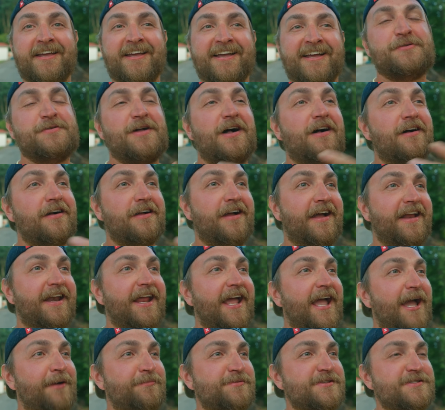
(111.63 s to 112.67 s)
This all kind of
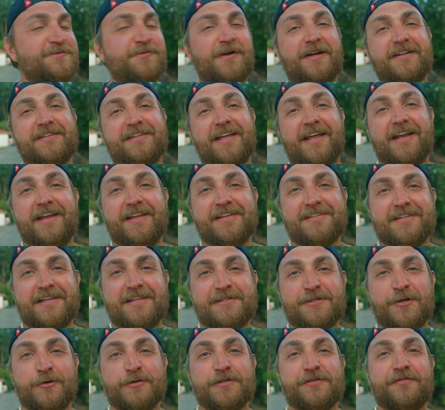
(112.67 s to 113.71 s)
happened spontaneously,
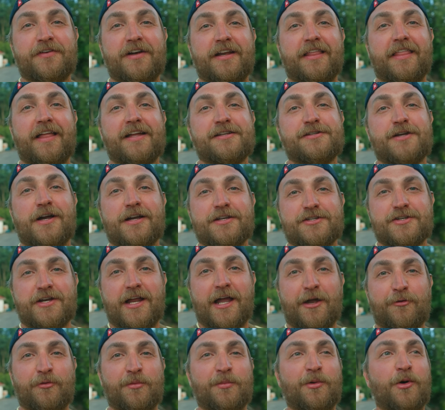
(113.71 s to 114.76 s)
so it was funny that Josh and
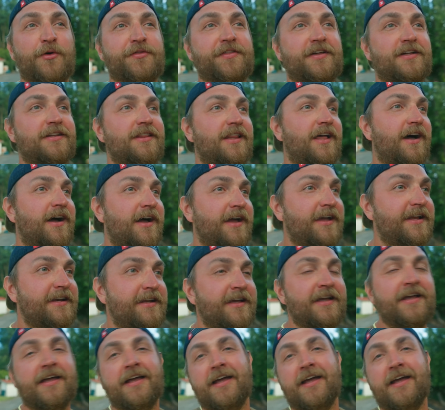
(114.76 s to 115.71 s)
I were both aligned